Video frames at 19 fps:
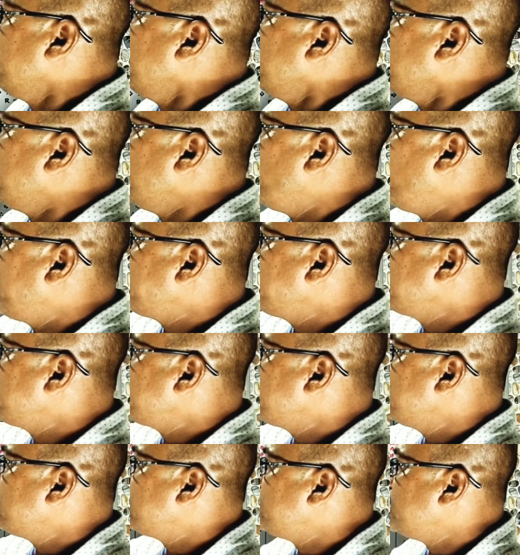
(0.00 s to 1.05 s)
Now what is
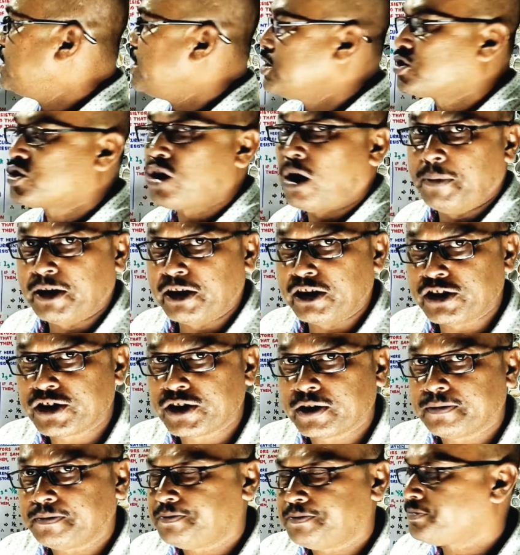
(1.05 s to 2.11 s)
series combination?
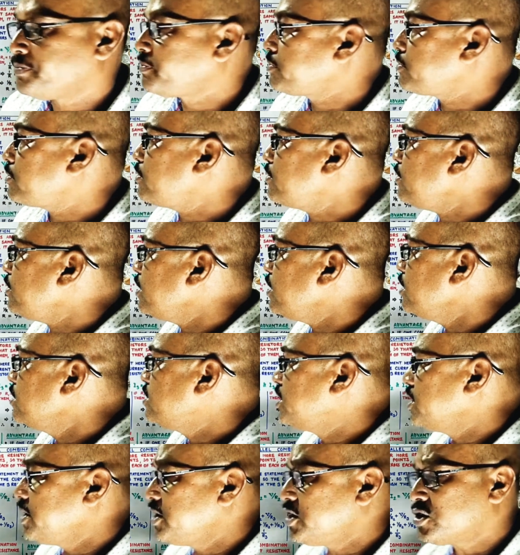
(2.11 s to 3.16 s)

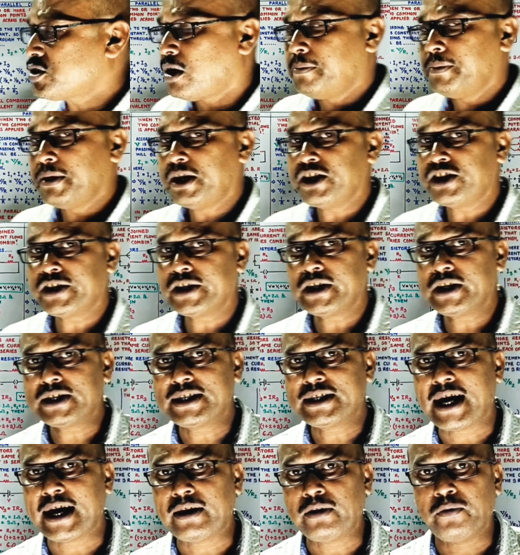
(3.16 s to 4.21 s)
Series combination is
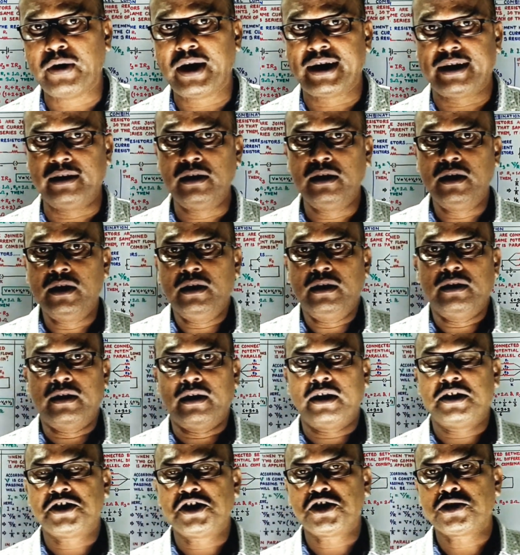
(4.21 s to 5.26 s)
that when the
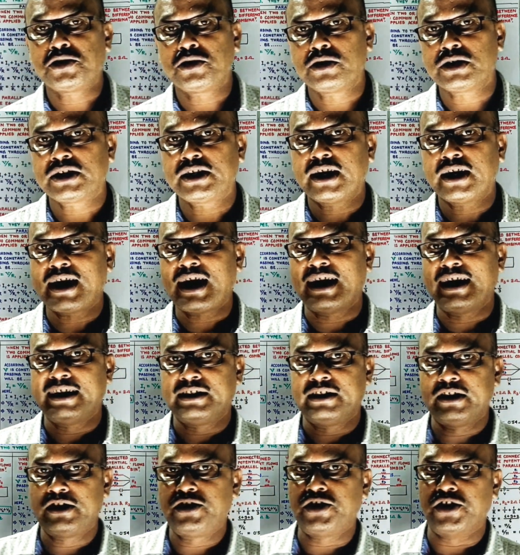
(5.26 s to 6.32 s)
resistors are
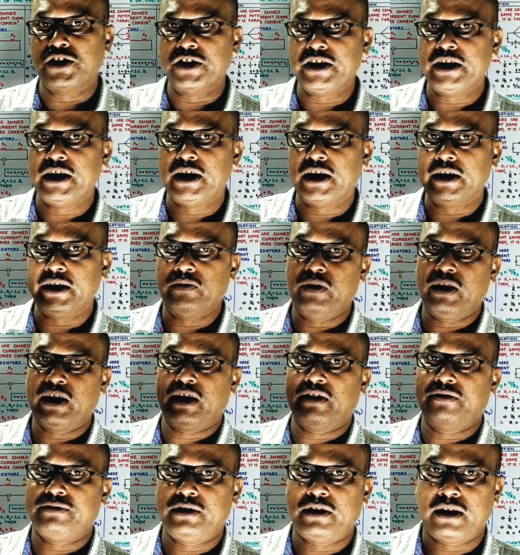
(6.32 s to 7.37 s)
connected serially one
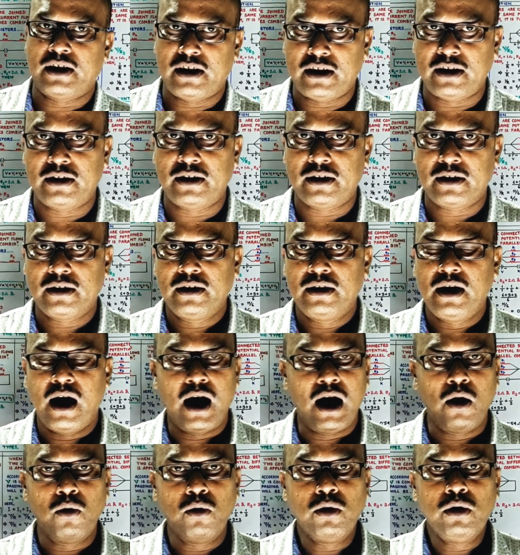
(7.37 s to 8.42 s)
after another.
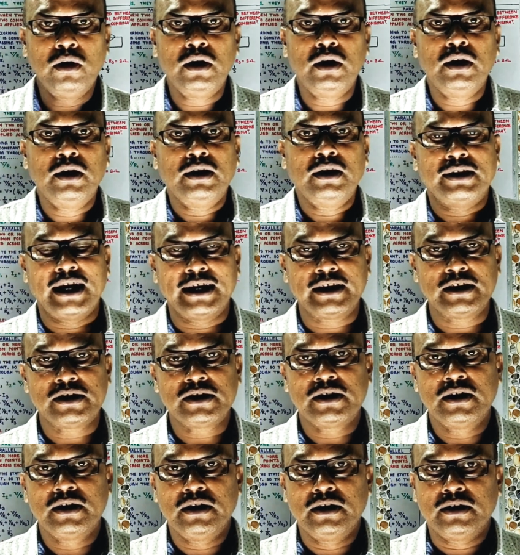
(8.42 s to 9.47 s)
How? That
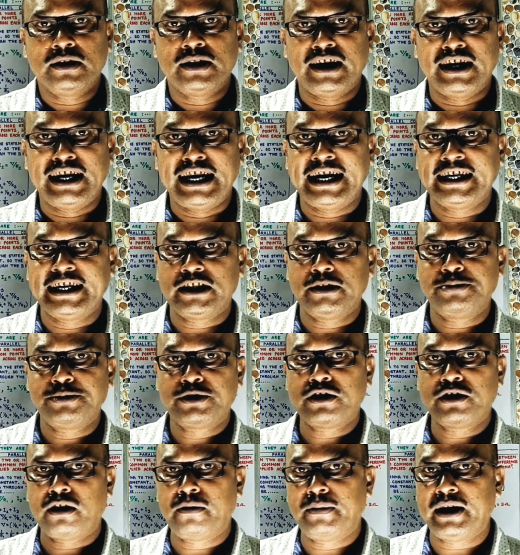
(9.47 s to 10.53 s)
is, the negative
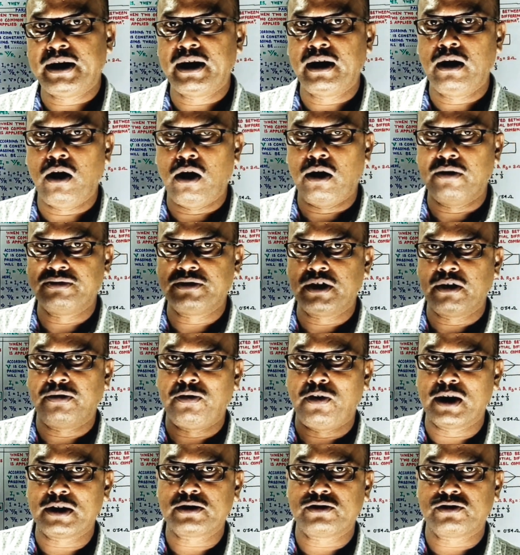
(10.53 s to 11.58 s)
terminal of the
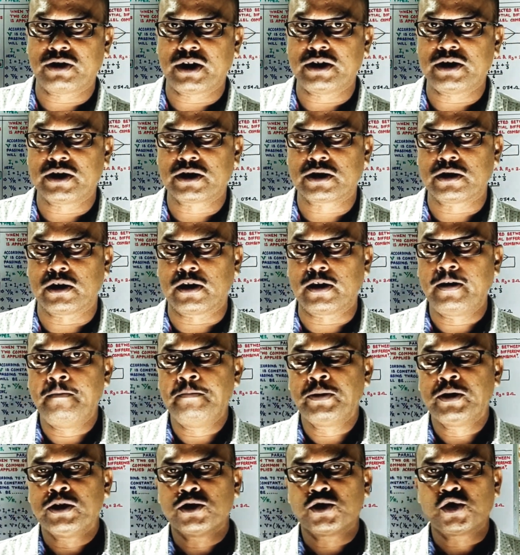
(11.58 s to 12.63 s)
first resistor
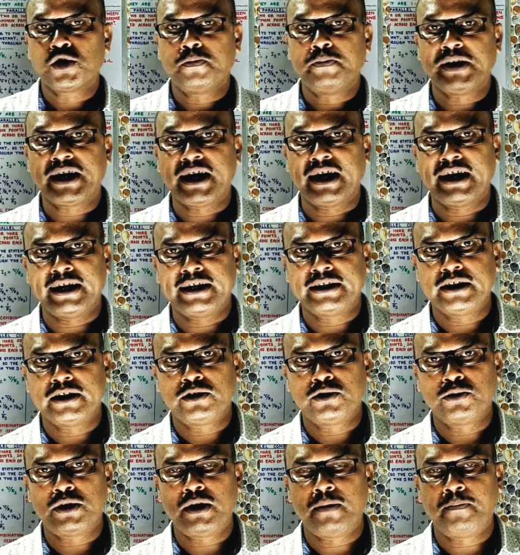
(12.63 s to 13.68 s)
should be connected
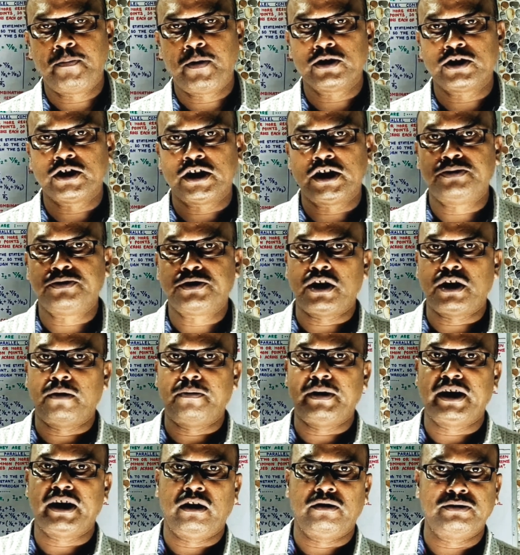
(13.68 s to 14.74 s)
to the positive
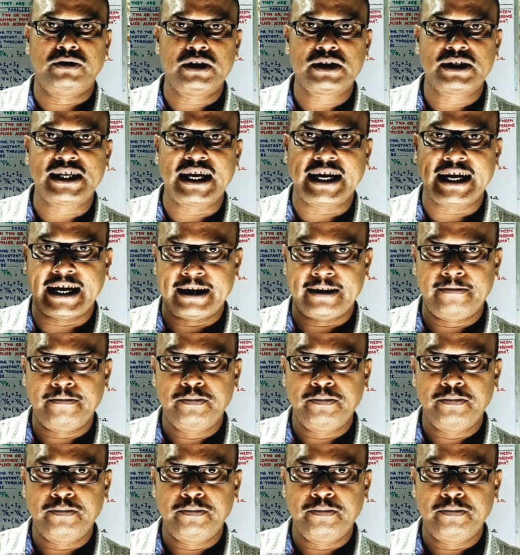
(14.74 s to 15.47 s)
terminal of the second,